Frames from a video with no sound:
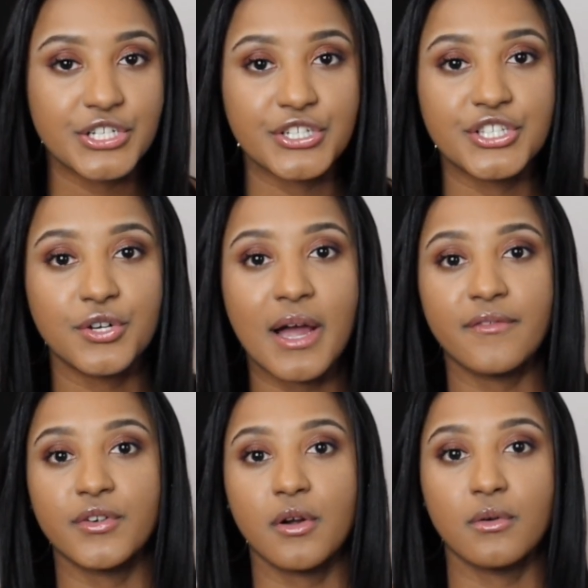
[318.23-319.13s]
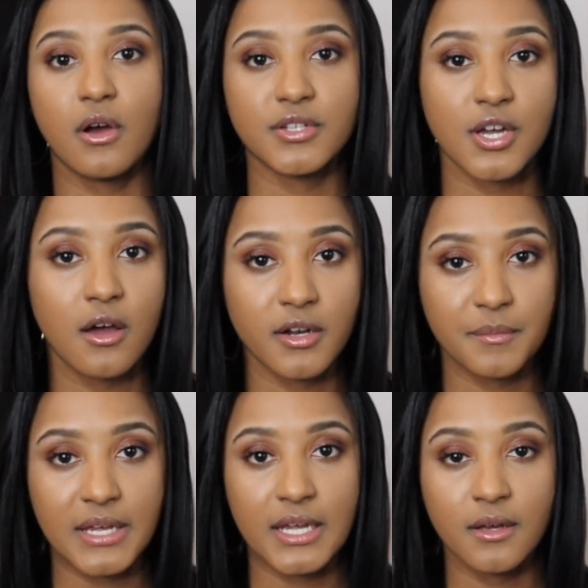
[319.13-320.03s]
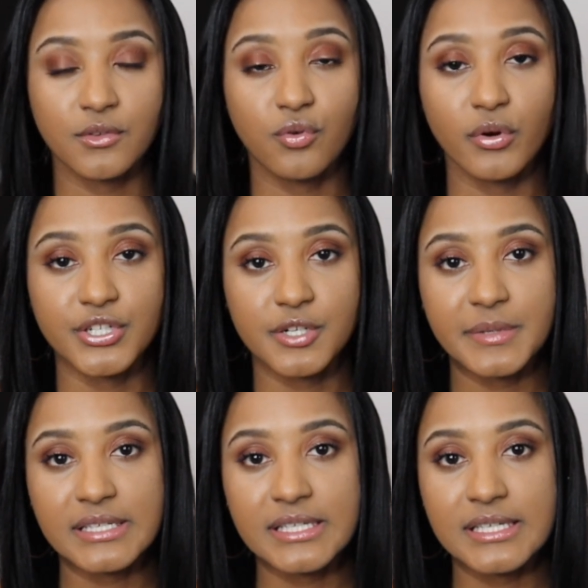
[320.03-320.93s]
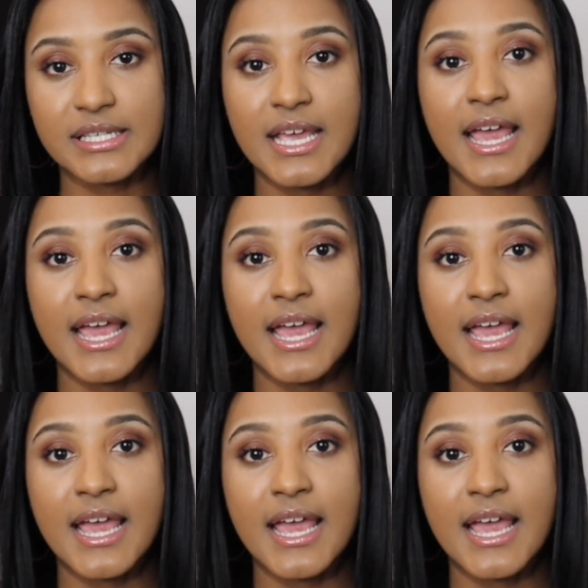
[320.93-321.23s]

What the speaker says: you still have your own autonomy towards your business